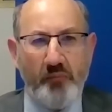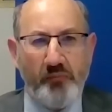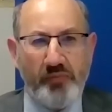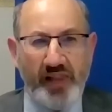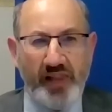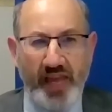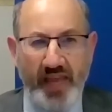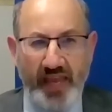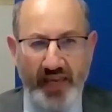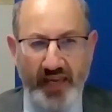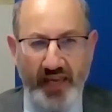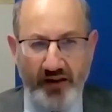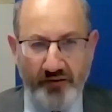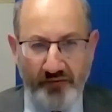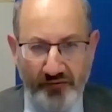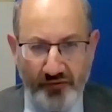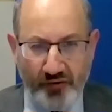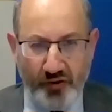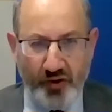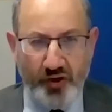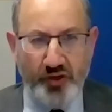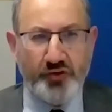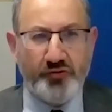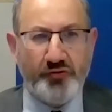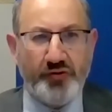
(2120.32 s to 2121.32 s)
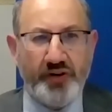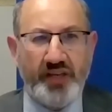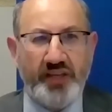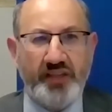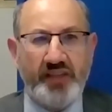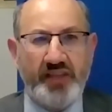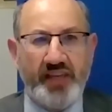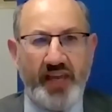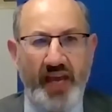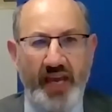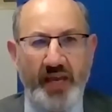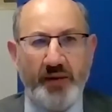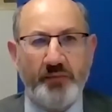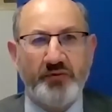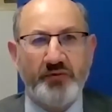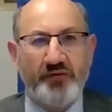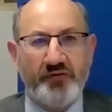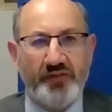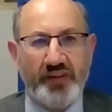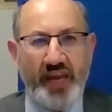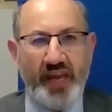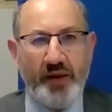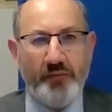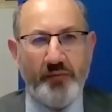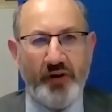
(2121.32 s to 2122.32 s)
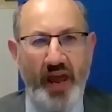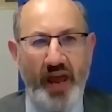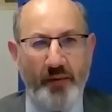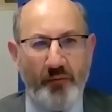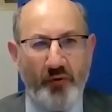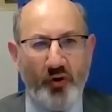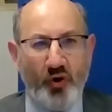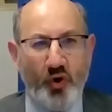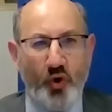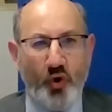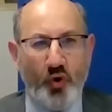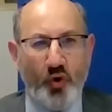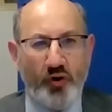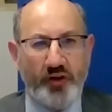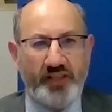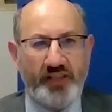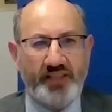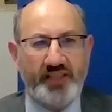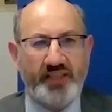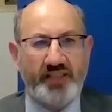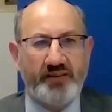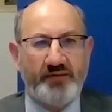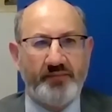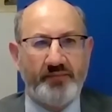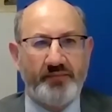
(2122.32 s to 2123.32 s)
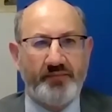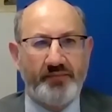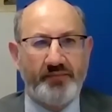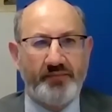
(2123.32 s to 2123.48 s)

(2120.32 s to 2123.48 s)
playing in furthering the aims of the Abraham Accords.